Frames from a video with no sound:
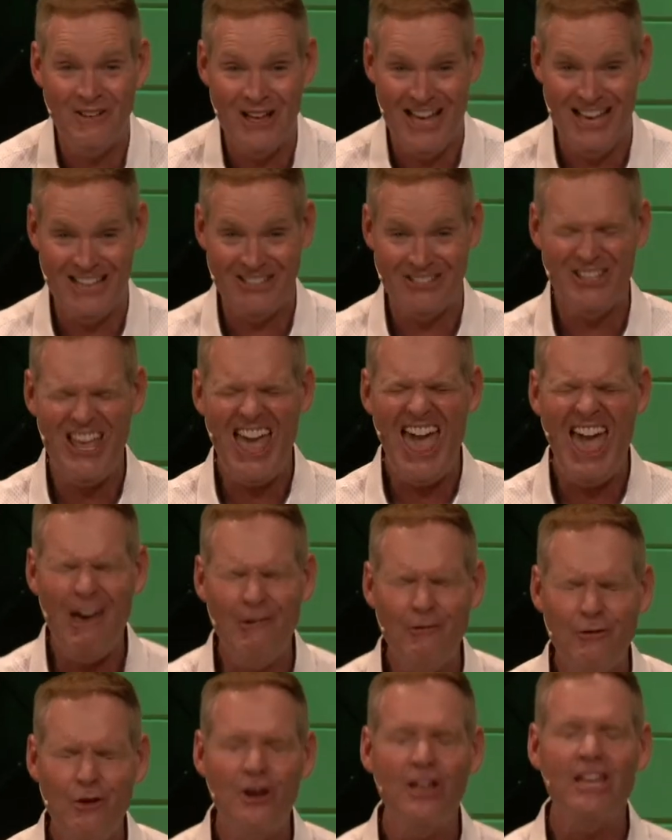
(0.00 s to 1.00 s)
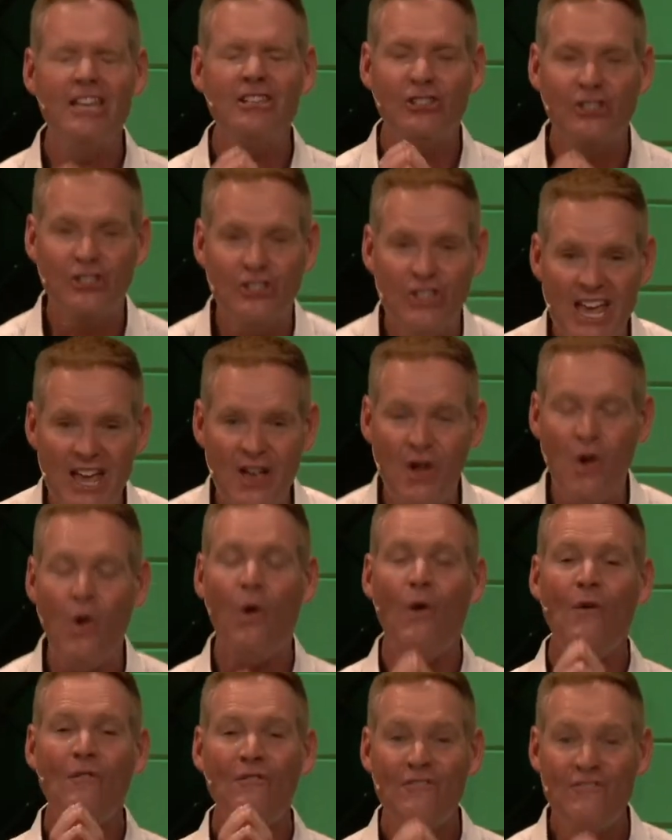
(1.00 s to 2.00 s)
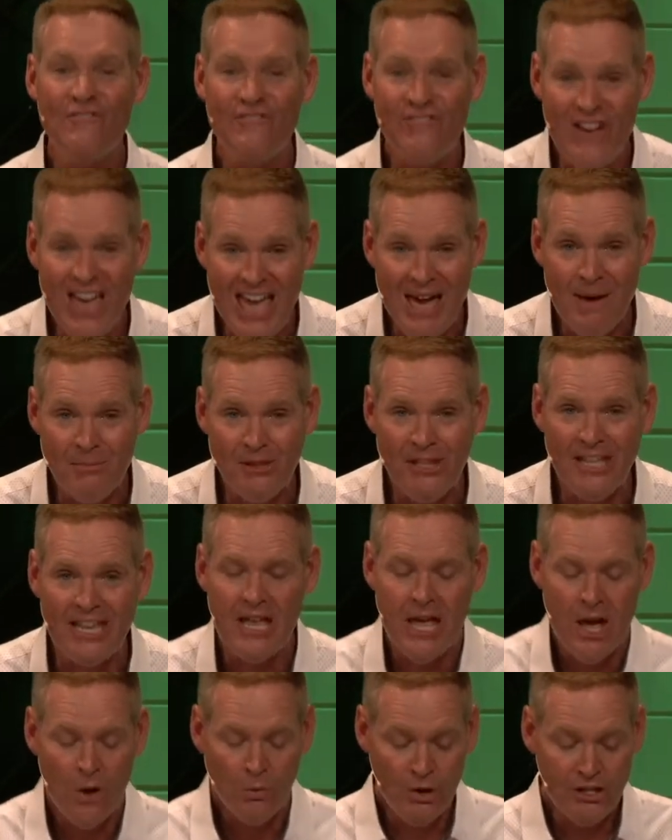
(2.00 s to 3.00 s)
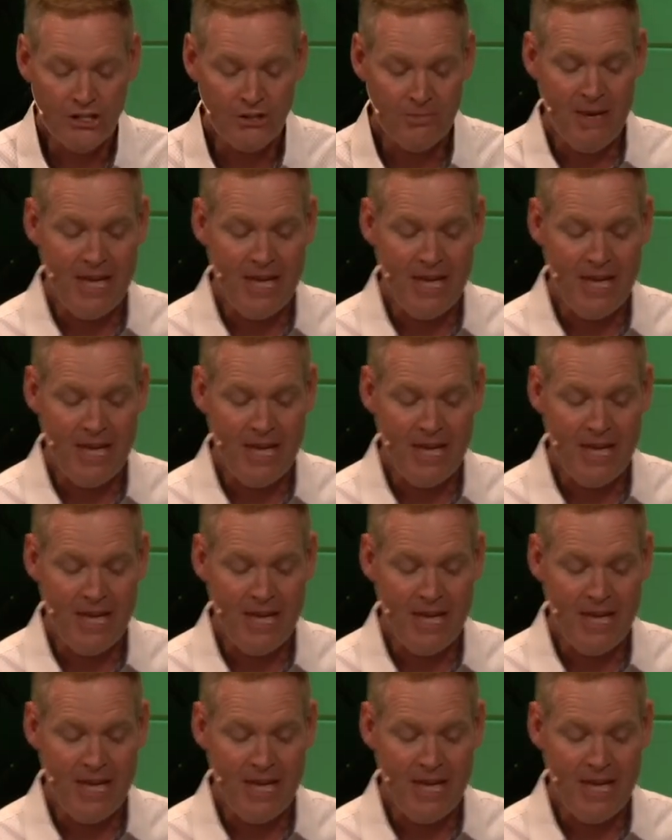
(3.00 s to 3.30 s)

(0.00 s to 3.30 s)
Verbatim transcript: us, every single family, which